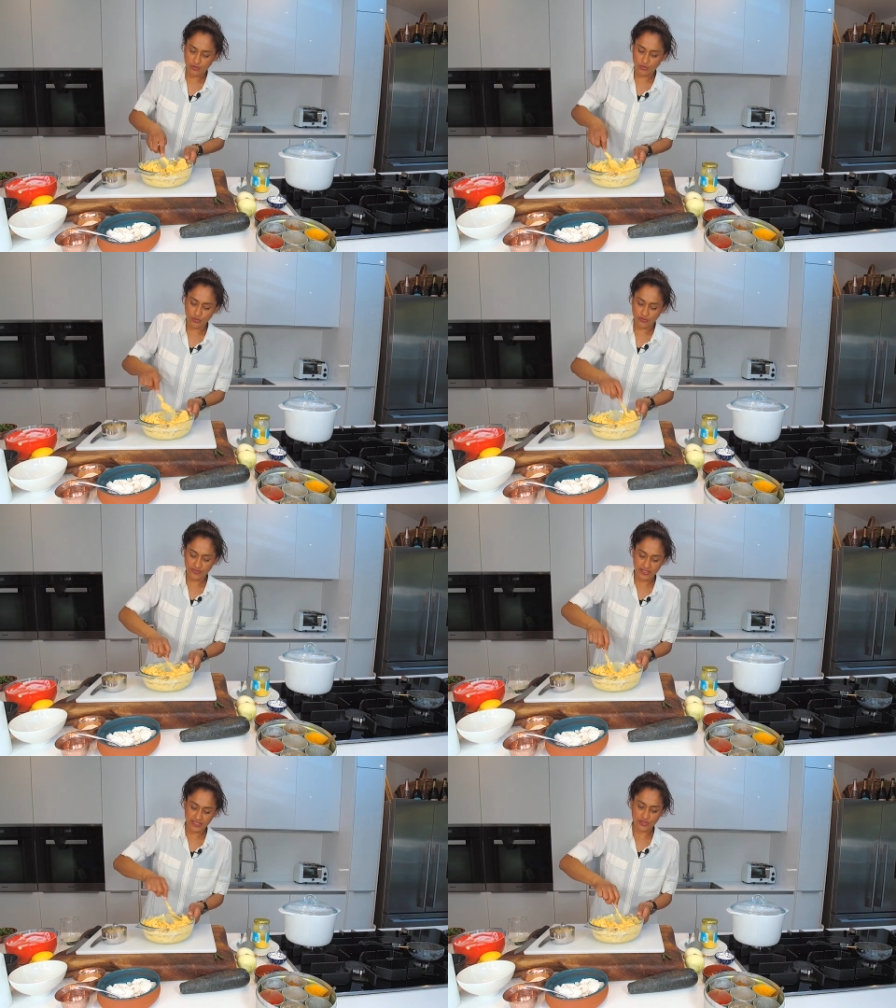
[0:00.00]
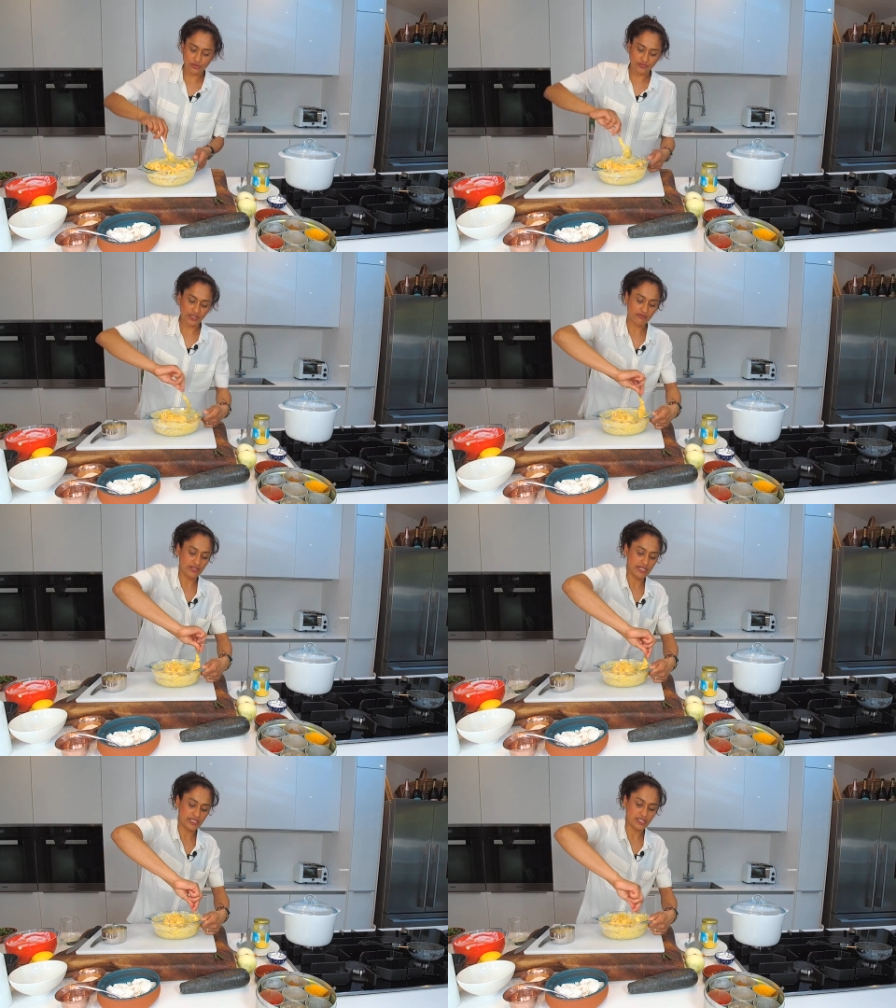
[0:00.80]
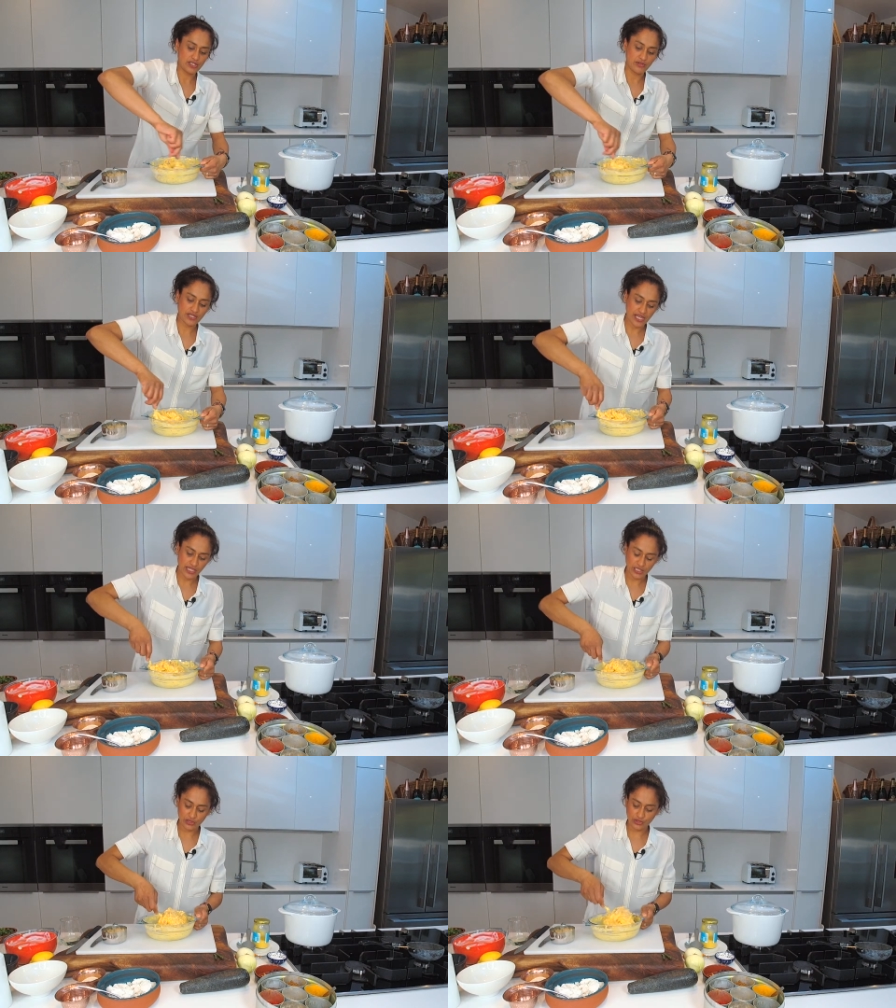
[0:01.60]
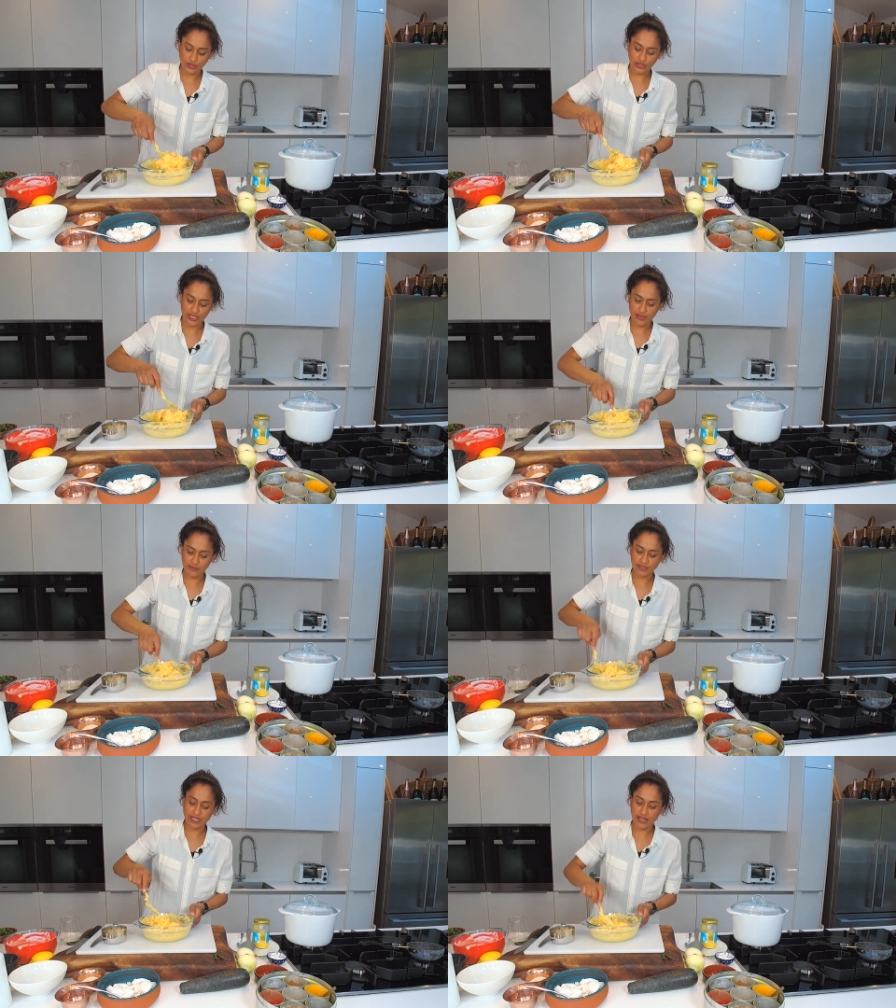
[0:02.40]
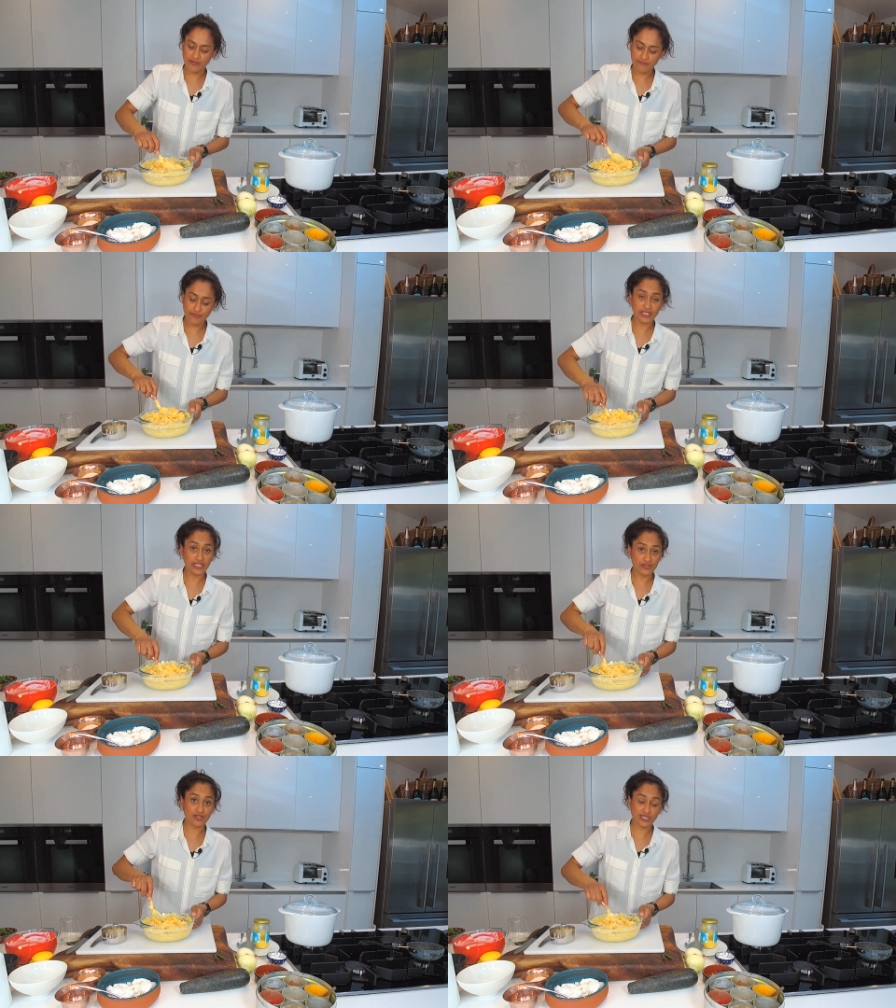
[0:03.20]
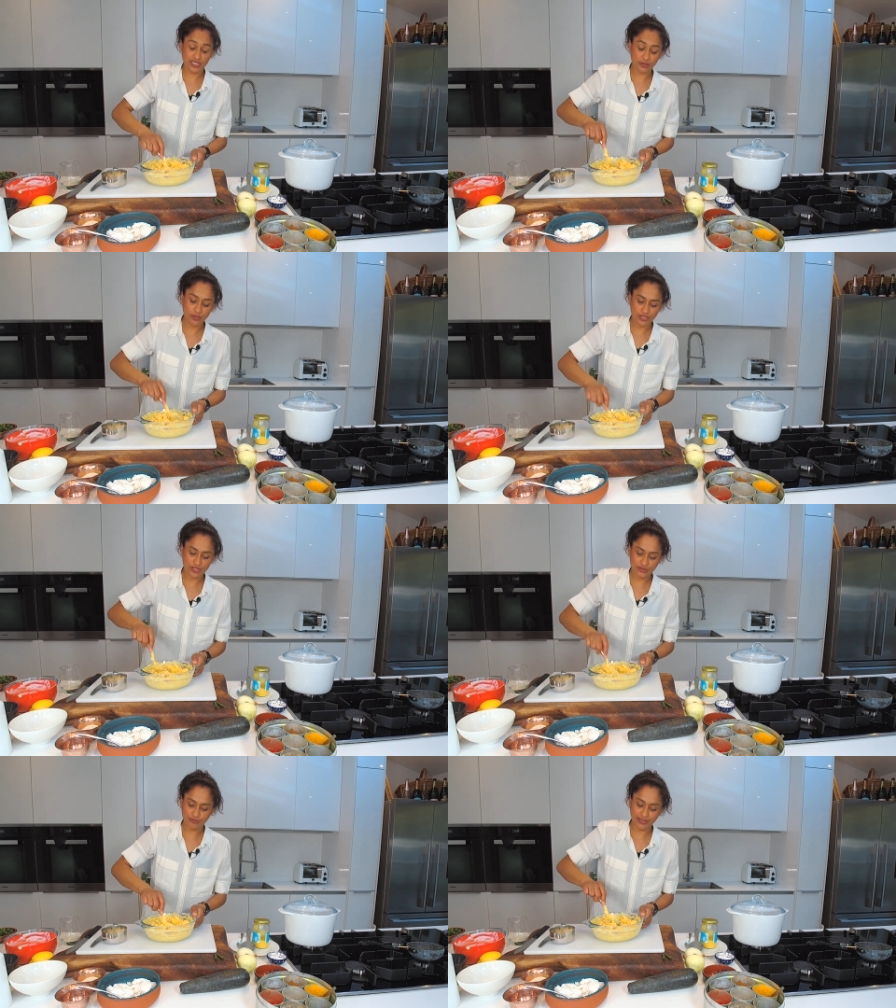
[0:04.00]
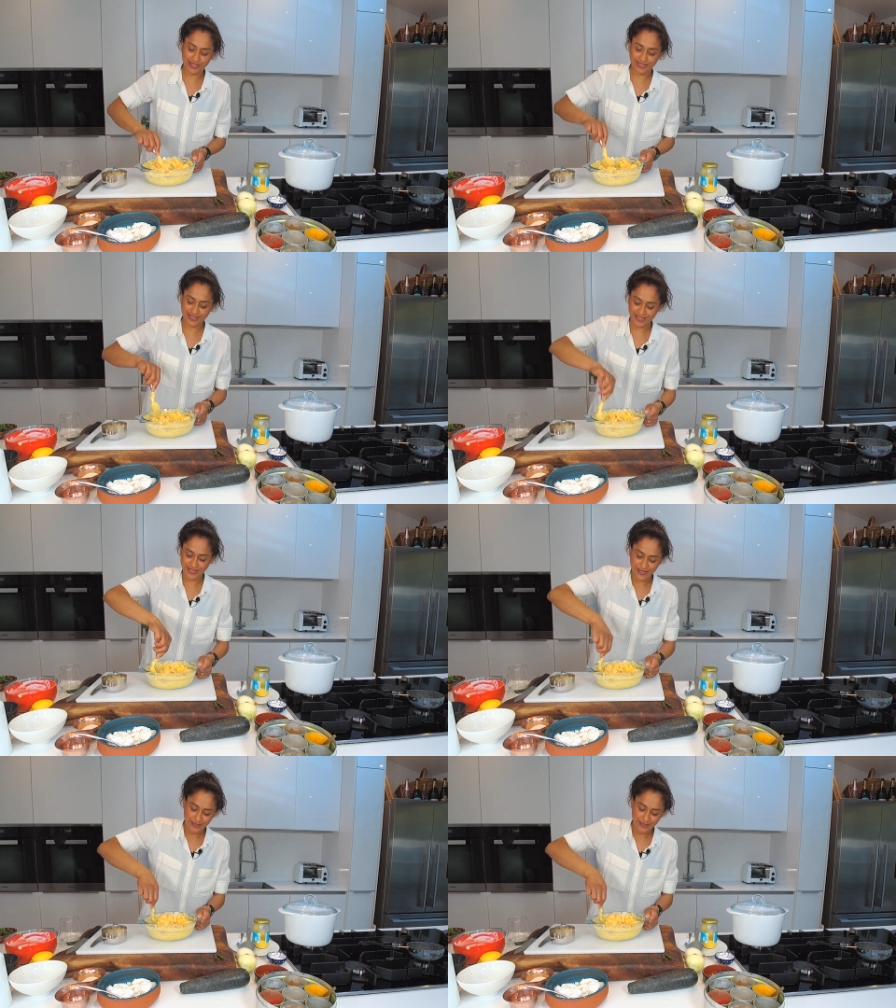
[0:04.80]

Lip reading: all of these sort of ingredients, so take a look on there. But yeah, really interesting question, because